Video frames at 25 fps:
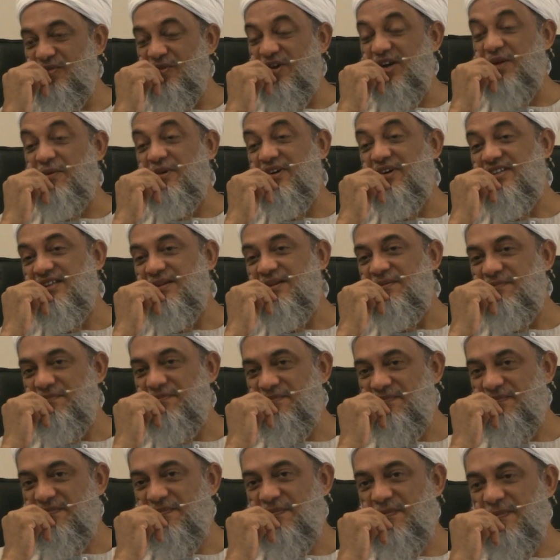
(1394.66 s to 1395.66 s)
What about them?
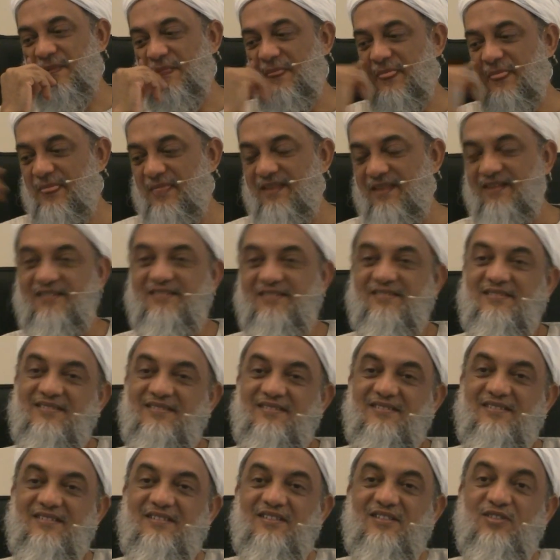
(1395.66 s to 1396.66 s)

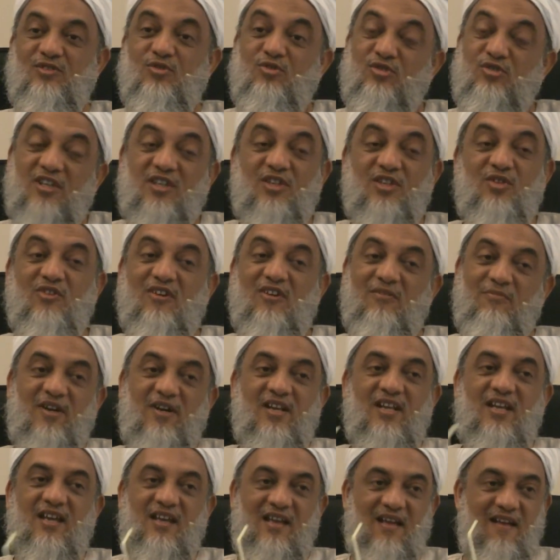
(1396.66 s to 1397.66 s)
You think you have
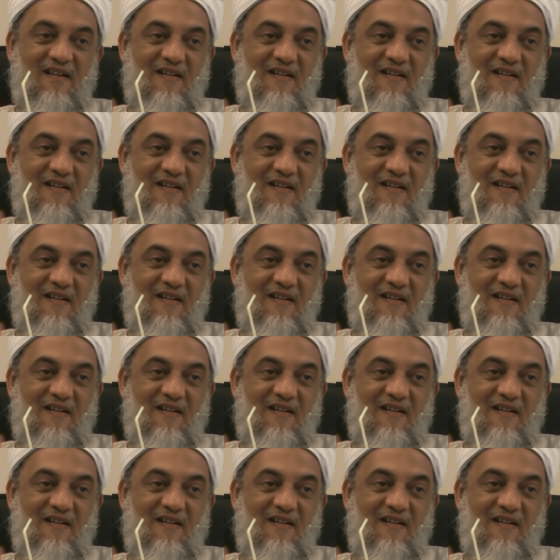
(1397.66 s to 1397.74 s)
money?